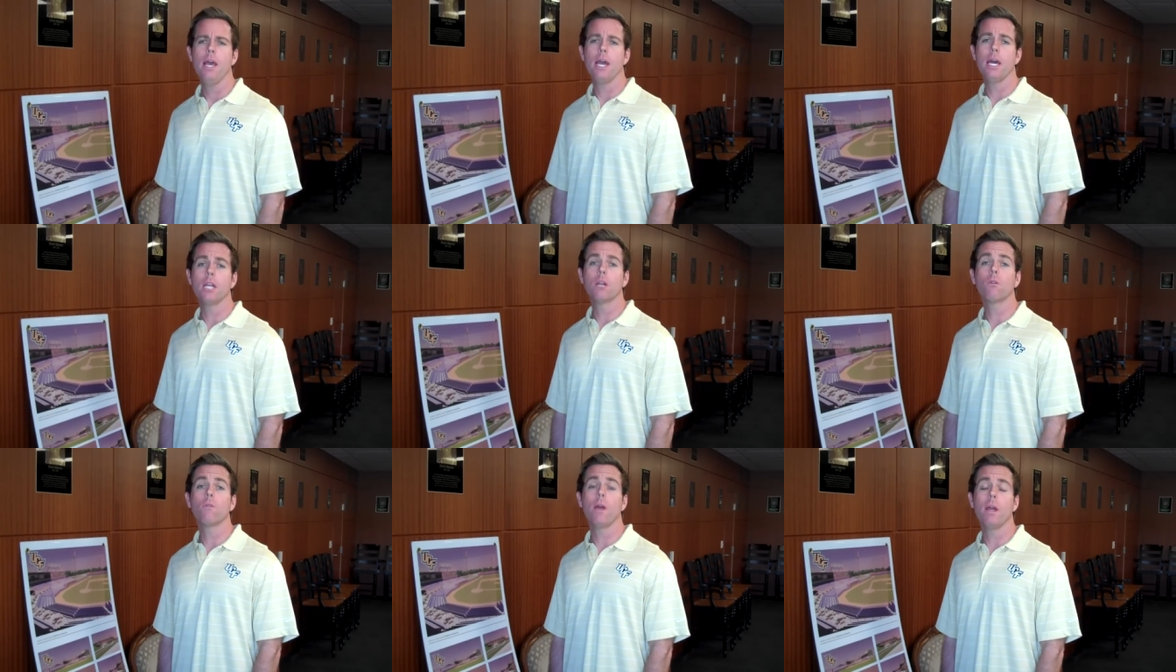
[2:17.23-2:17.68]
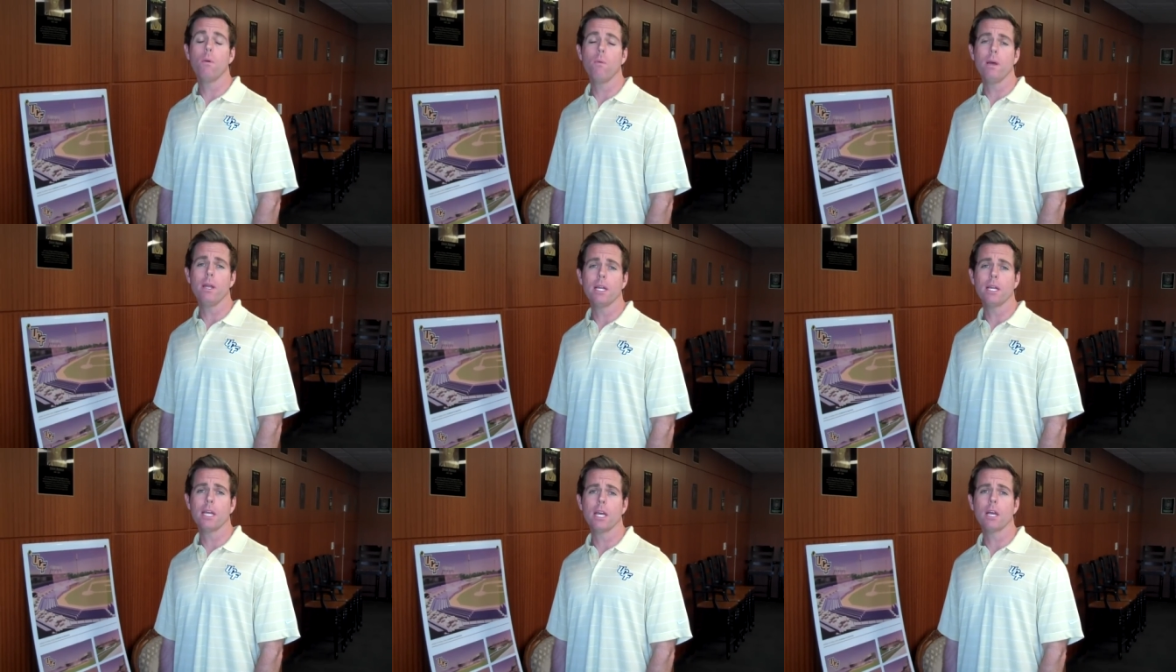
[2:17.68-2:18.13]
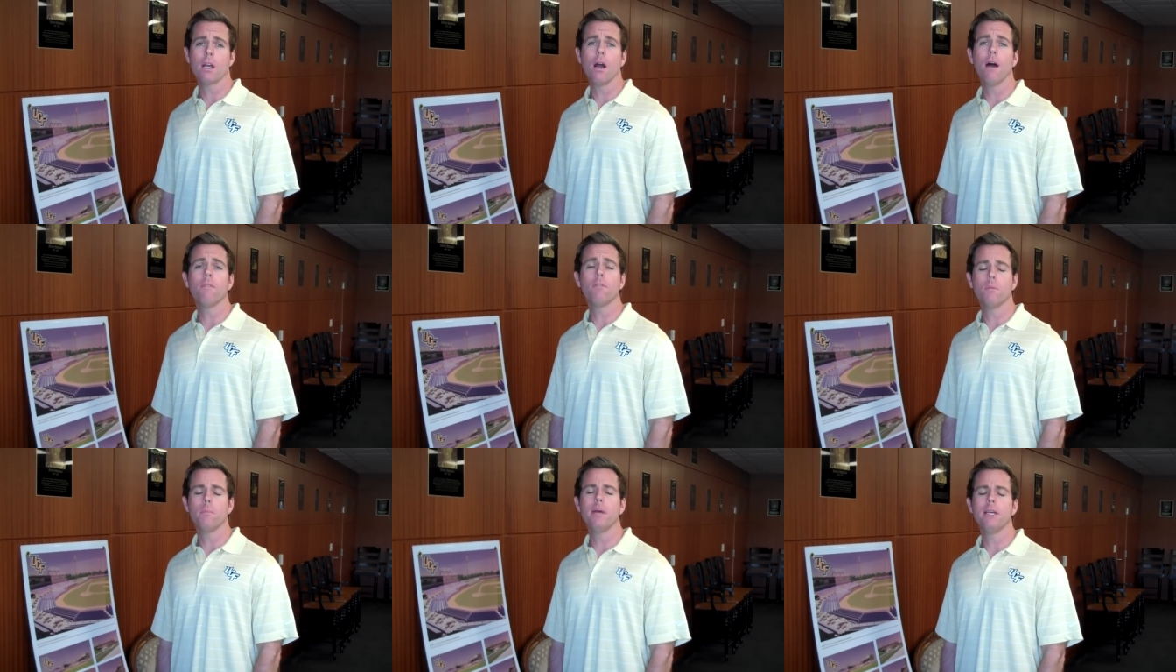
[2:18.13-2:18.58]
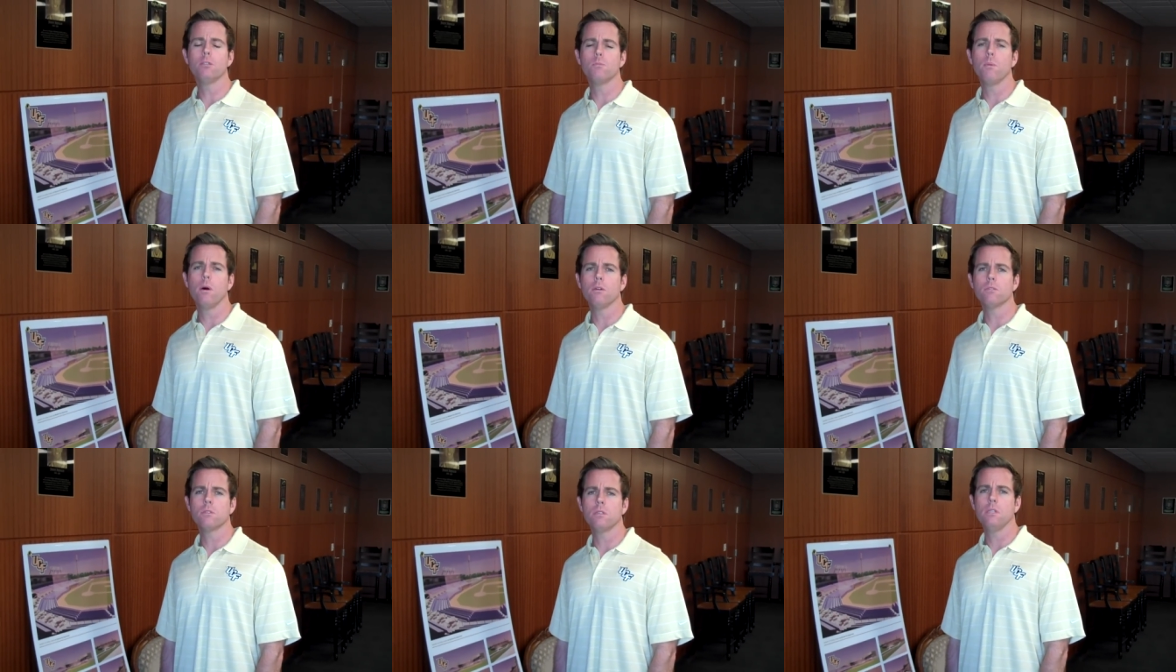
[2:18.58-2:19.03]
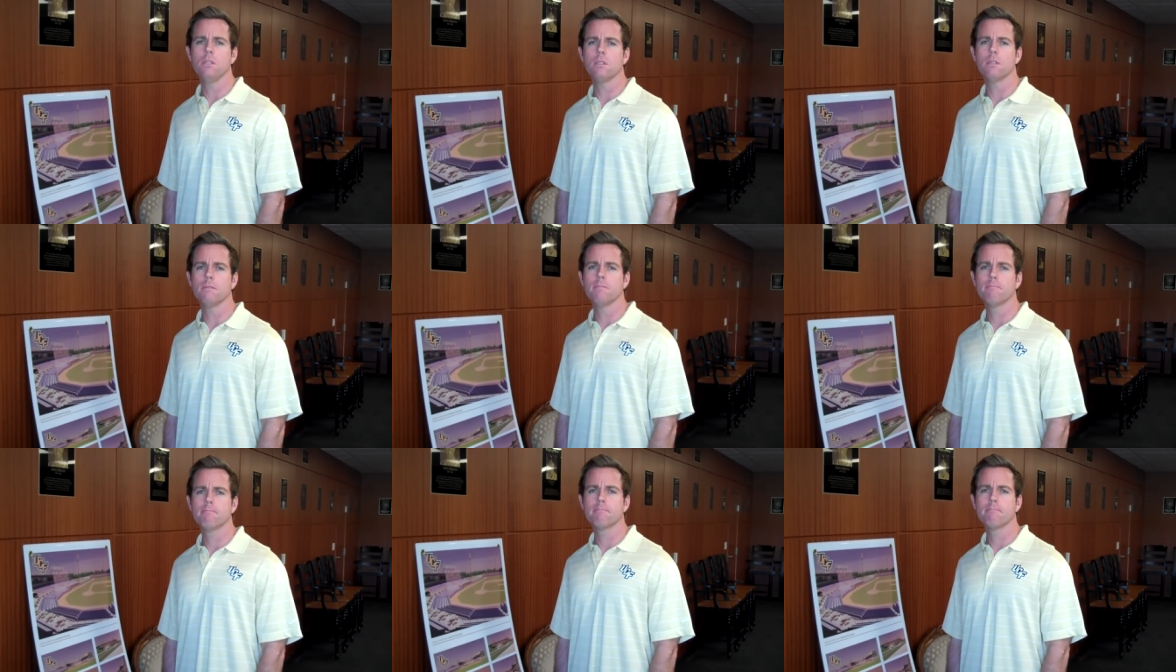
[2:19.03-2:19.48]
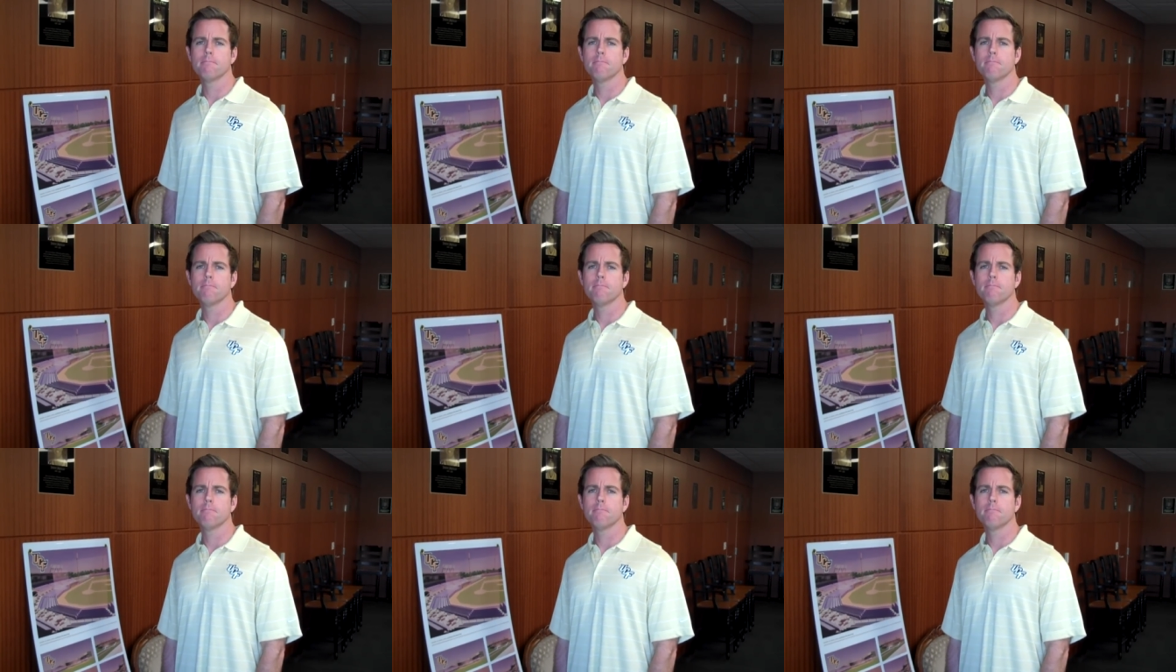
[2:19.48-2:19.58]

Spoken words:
and a great way to kick off the baseball season.